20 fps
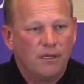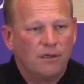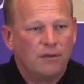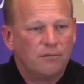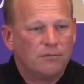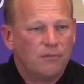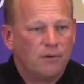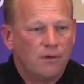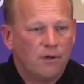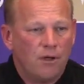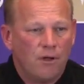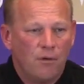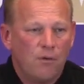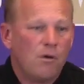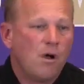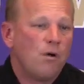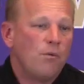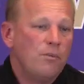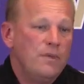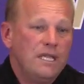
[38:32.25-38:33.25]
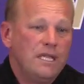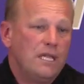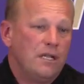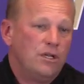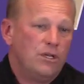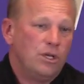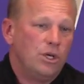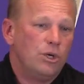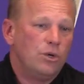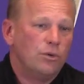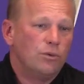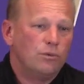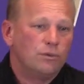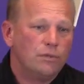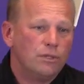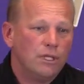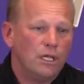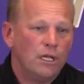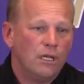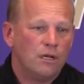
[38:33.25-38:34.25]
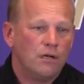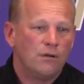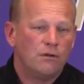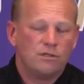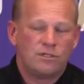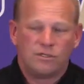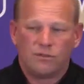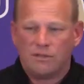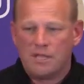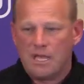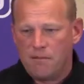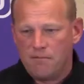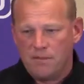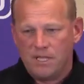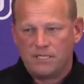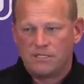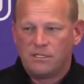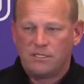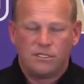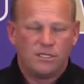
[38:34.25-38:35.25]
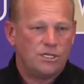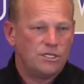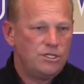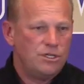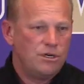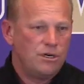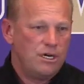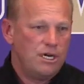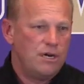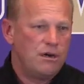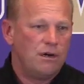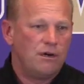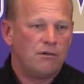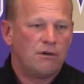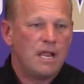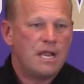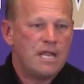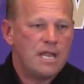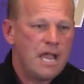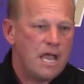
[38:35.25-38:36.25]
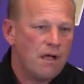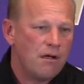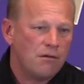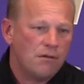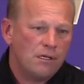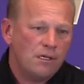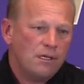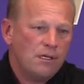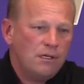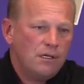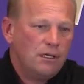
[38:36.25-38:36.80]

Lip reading: all we can do, and so that message that you're hearing right now